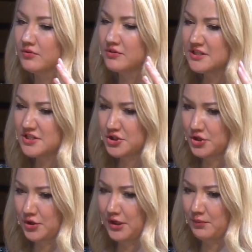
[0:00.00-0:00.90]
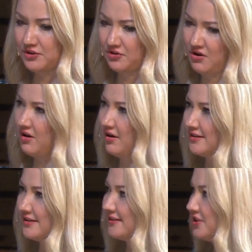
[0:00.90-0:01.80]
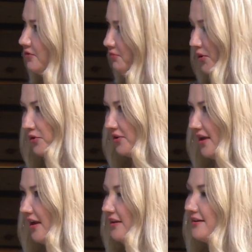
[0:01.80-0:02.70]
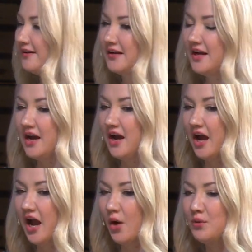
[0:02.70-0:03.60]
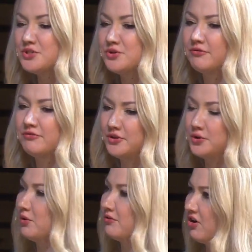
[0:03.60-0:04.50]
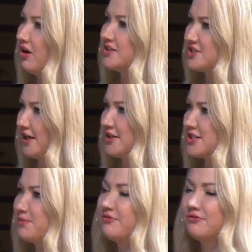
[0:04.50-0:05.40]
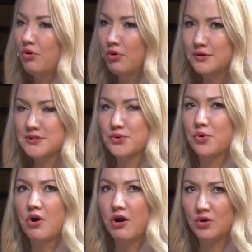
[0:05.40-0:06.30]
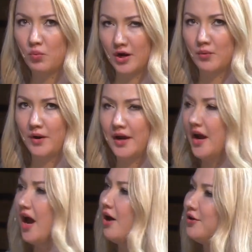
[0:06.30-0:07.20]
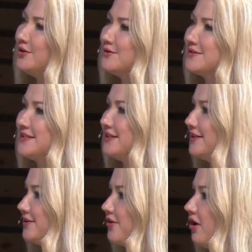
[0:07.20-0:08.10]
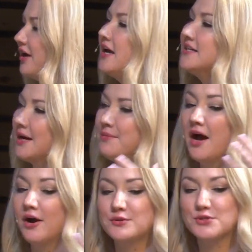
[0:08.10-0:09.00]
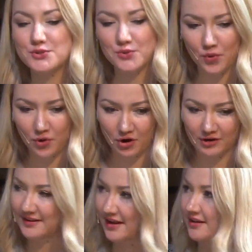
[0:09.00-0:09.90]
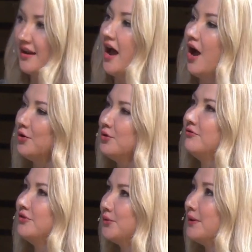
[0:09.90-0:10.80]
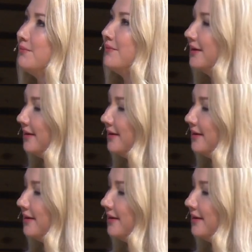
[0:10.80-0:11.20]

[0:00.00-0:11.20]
this journey with God that you've both had, how has your view of God changed? Before you saw God one way, how do you see God? Tell me how you saw God then and how you view him